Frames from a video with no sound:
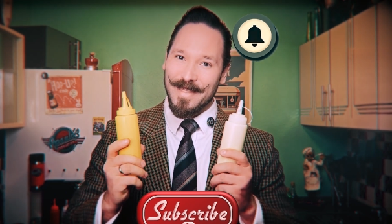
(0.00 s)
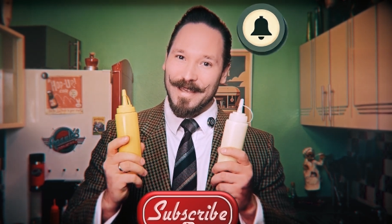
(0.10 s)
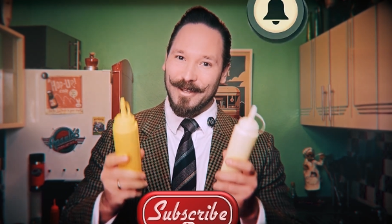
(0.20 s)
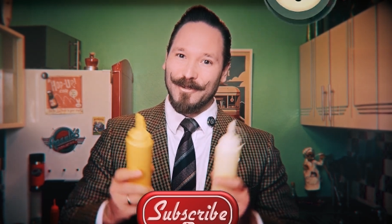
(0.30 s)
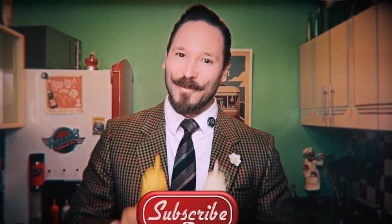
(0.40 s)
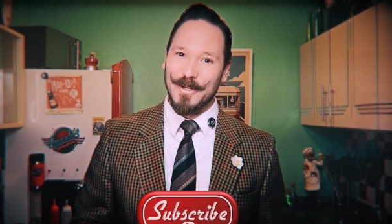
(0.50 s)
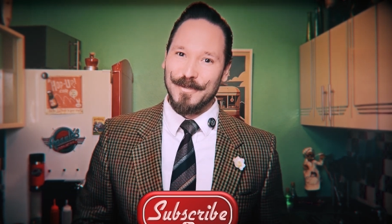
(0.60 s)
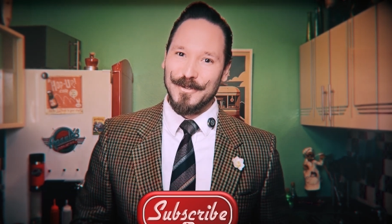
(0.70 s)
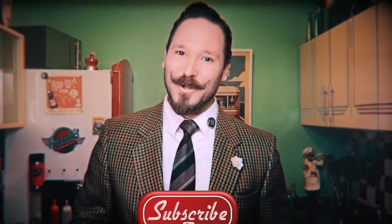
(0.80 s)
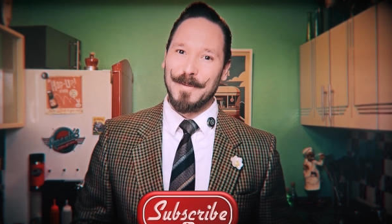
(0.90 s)
Thank you so much
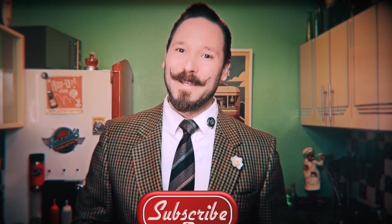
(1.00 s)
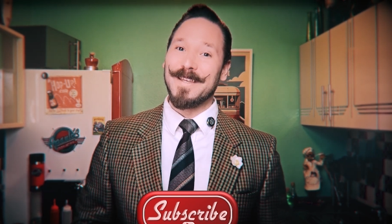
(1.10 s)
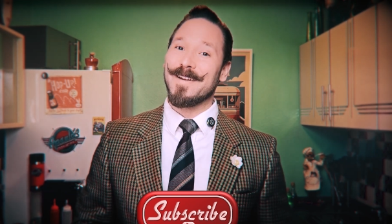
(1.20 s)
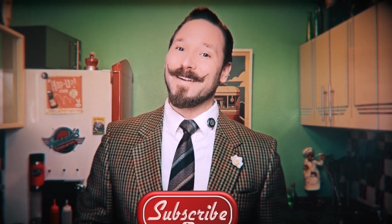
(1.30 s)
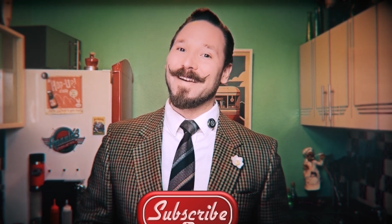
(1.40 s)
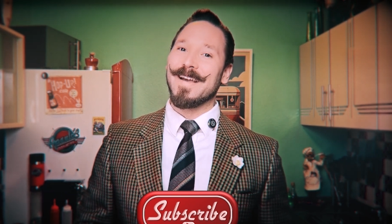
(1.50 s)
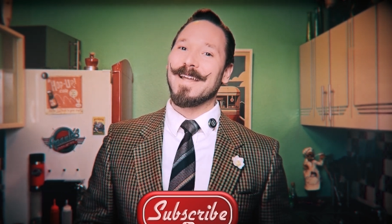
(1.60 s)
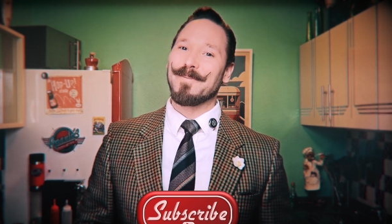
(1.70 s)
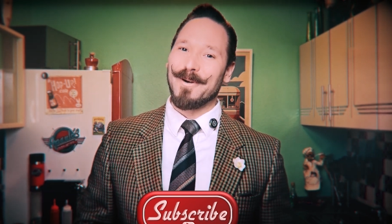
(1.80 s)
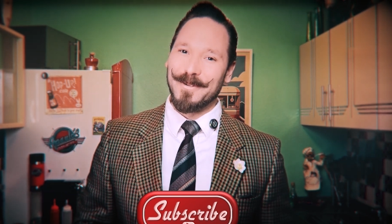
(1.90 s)
for joining me here
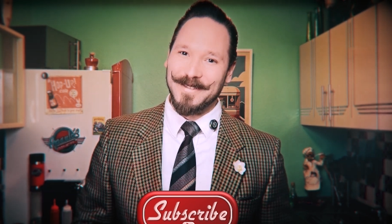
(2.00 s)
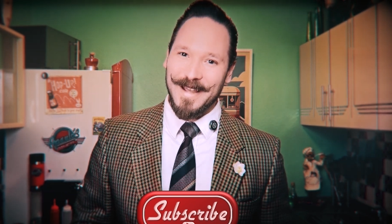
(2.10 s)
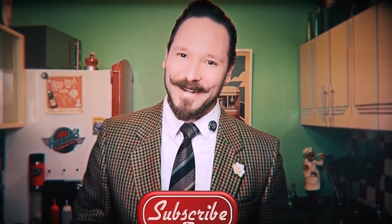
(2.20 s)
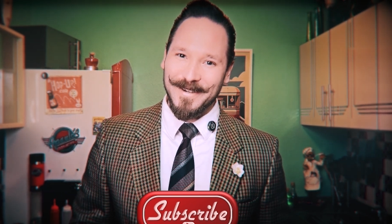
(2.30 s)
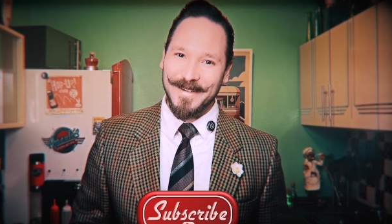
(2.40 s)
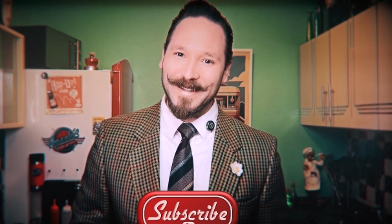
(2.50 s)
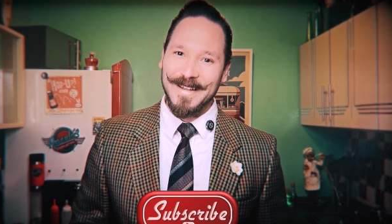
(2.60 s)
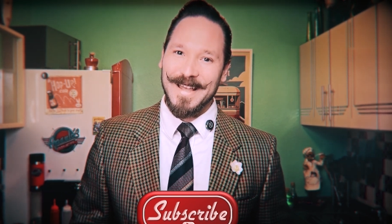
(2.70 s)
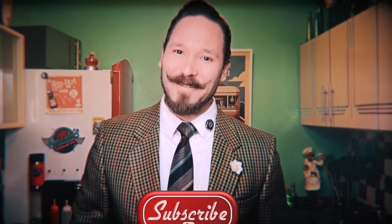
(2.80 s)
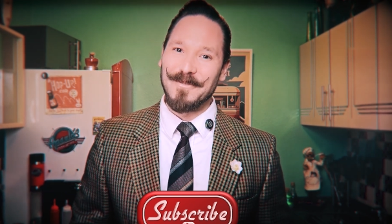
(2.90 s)
at Apaulo Diner.
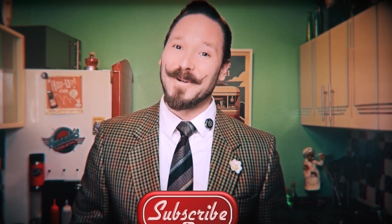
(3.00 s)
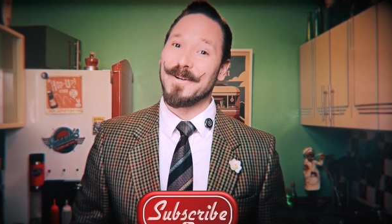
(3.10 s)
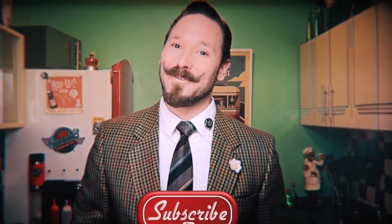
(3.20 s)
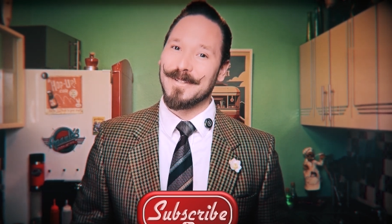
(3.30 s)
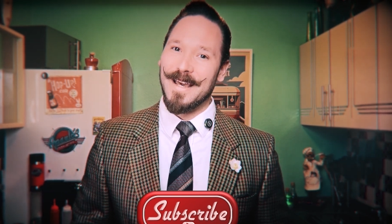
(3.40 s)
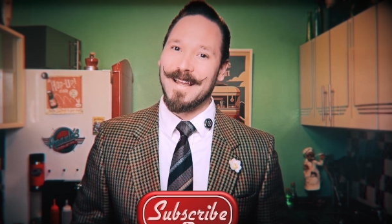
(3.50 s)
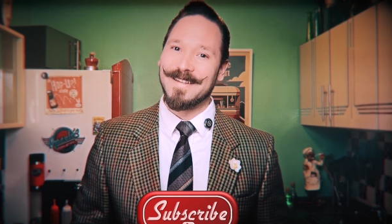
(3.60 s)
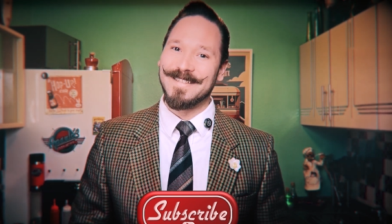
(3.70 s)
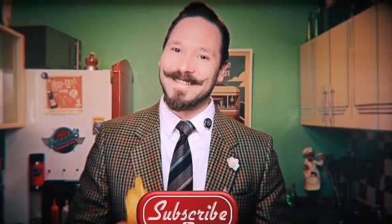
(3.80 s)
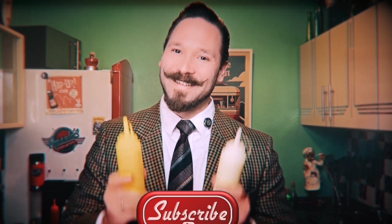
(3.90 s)
Have a wonderful day,
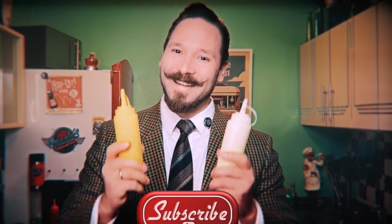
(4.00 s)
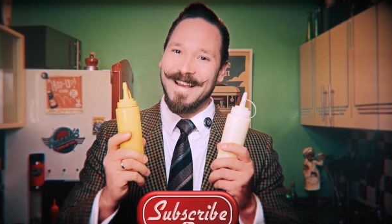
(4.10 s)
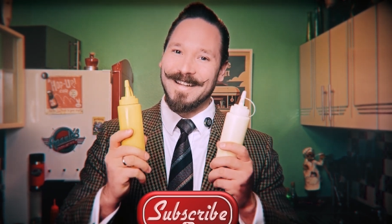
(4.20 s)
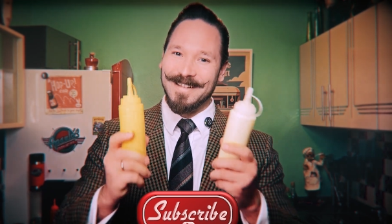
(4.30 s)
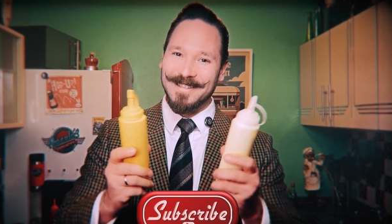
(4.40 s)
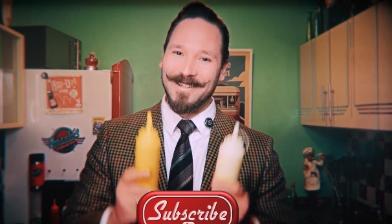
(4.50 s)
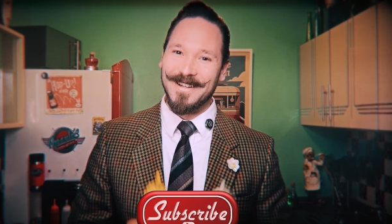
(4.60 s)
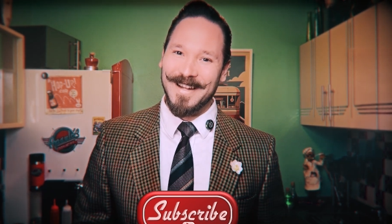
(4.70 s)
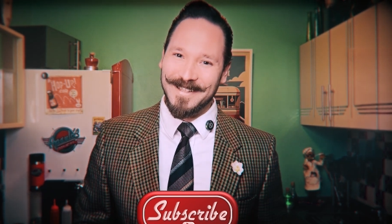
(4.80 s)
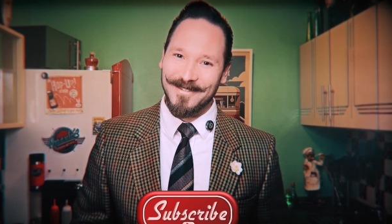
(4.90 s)
and I'll see you in
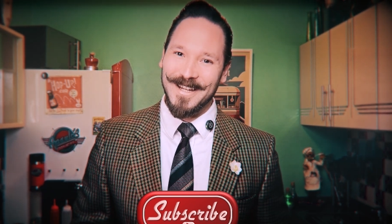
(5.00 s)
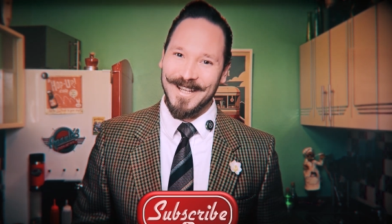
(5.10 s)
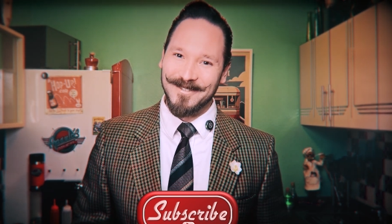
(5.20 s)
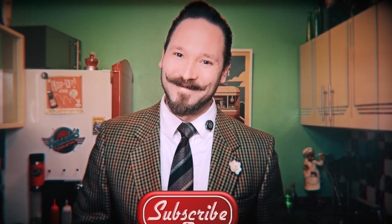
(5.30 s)
the next video.